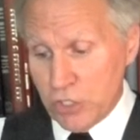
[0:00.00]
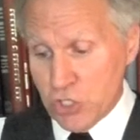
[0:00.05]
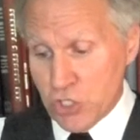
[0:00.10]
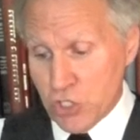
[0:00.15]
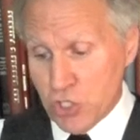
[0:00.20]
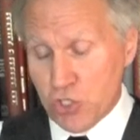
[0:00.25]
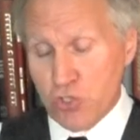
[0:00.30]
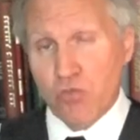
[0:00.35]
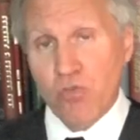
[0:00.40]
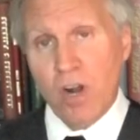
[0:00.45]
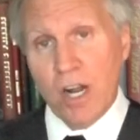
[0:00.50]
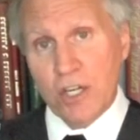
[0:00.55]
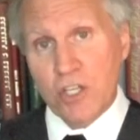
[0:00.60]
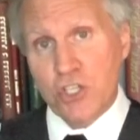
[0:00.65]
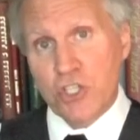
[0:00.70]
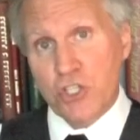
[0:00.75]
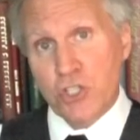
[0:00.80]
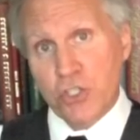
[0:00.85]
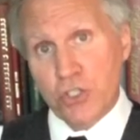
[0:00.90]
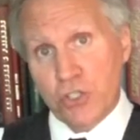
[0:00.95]

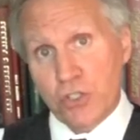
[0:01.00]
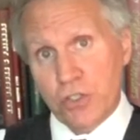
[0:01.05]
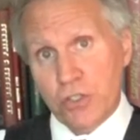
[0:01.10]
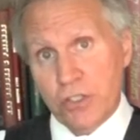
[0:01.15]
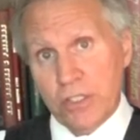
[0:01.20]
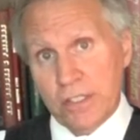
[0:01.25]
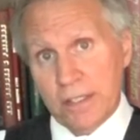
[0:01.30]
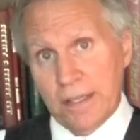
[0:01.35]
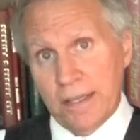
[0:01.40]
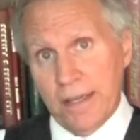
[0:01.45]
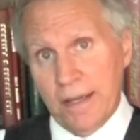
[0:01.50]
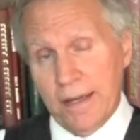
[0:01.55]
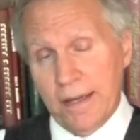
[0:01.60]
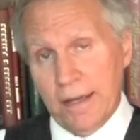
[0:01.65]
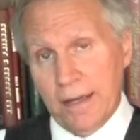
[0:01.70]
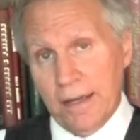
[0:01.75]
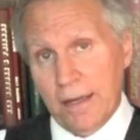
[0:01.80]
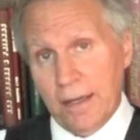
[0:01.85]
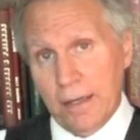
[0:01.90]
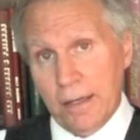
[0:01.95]
structured
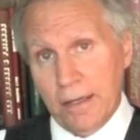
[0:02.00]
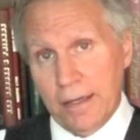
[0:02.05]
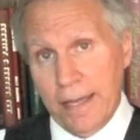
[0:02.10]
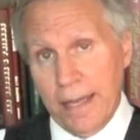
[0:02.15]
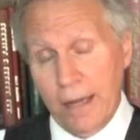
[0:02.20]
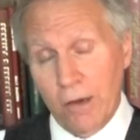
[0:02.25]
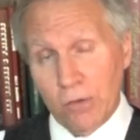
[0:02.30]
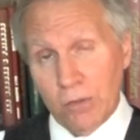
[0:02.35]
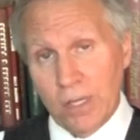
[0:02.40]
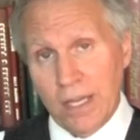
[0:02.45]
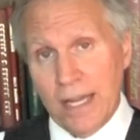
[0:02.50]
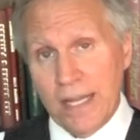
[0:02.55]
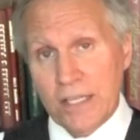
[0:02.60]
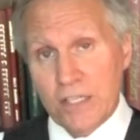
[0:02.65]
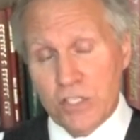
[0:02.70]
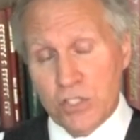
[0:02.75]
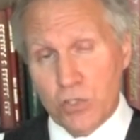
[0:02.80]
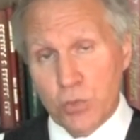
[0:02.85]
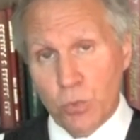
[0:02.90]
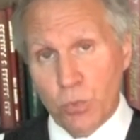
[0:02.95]

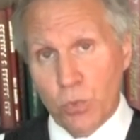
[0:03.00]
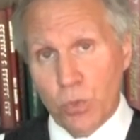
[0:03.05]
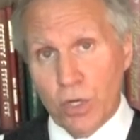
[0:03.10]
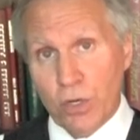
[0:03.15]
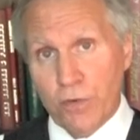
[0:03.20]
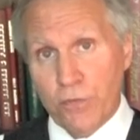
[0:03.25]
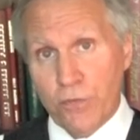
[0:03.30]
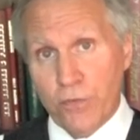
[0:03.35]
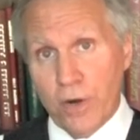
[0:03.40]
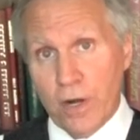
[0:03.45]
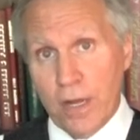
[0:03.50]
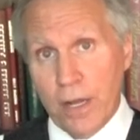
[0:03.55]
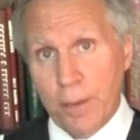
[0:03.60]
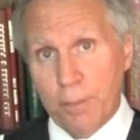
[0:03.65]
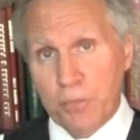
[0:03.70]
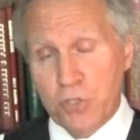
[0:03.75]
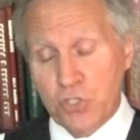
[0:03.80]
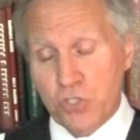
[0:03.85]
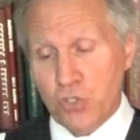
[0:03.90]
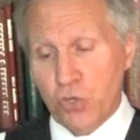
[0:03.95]
outlines to work
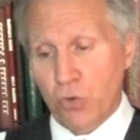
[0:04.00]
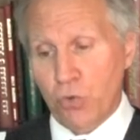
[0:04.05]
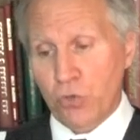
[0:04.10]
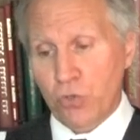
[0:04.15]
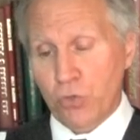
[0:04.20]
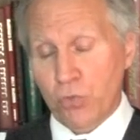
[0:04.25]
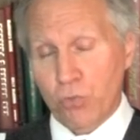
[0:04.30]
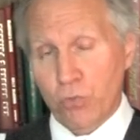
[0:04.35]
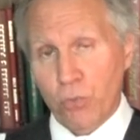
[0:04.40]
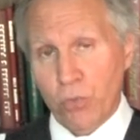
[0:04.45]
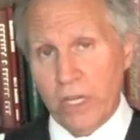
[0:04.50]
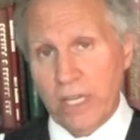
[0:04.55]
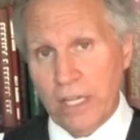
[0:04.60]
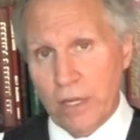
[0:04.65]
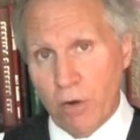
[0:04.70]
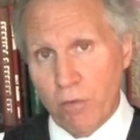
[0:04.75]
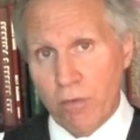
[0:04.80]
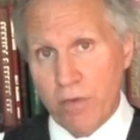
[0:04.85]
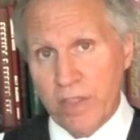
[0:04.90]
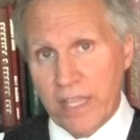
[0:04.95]
from. So you read
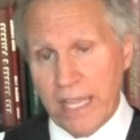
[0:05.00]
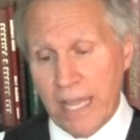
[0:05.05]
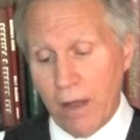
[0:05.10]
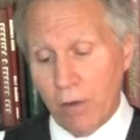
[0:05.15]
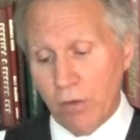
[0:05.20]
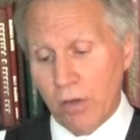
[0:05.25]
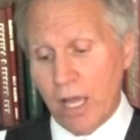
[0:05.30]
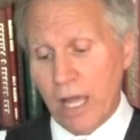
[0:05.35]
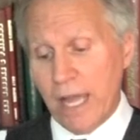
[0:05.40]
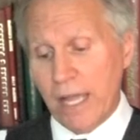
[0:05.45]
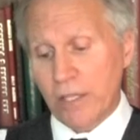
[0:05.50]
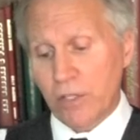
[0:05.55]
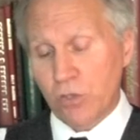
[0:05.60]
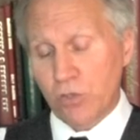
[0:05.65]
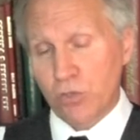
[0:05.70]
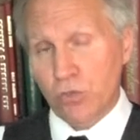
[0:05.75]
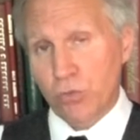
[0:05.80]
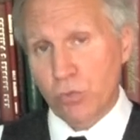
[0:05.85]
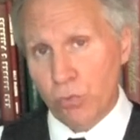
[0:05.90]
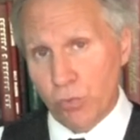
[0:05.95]
over the outline, you
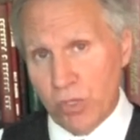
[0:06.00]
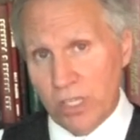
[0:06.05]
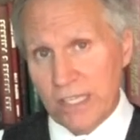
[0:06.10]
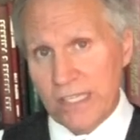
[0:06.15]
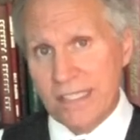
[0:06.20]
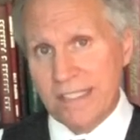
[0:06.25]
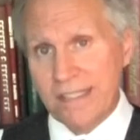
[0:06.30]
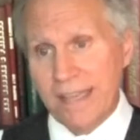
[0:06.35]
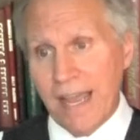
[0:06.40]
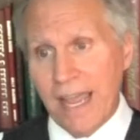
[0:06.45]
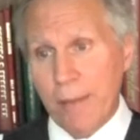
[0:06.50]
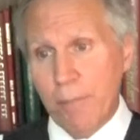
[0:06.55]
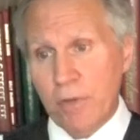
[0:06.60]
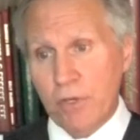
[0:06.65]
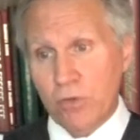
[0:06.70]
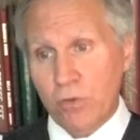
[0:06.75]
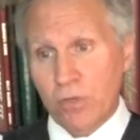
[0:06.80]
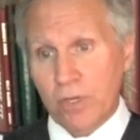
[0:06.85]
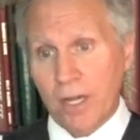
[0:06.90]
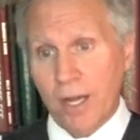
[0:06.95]
do the
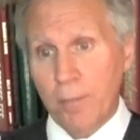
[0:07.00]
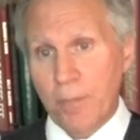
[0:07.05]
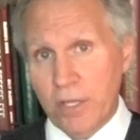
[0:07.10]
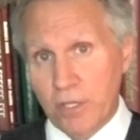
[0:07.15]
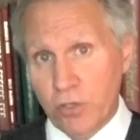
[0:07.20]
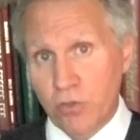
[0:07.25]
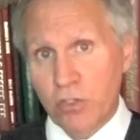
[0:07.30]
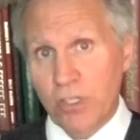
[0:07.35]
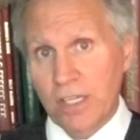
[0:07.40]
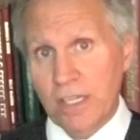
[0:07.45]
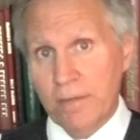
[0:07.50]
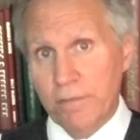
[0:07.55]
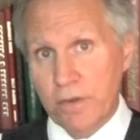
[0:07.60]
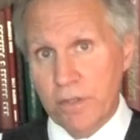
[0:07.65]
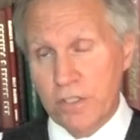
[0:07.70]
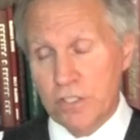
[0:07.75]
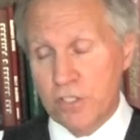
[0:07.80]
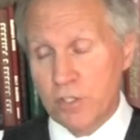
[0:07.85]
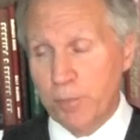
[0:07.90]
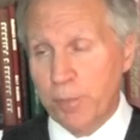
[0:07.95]
assignment, you come in, you deliver
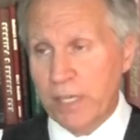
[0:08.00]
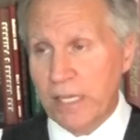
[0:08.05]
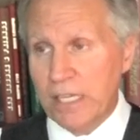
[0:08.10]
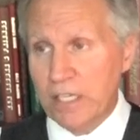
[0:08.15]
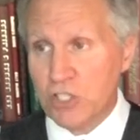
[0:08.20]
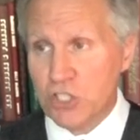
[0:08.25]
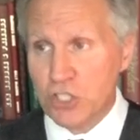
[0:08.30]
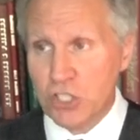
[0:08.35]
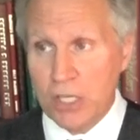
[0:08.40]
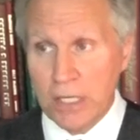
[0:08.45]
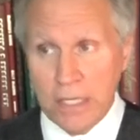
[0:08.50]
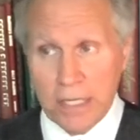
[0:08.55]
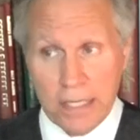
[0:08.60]
the speech.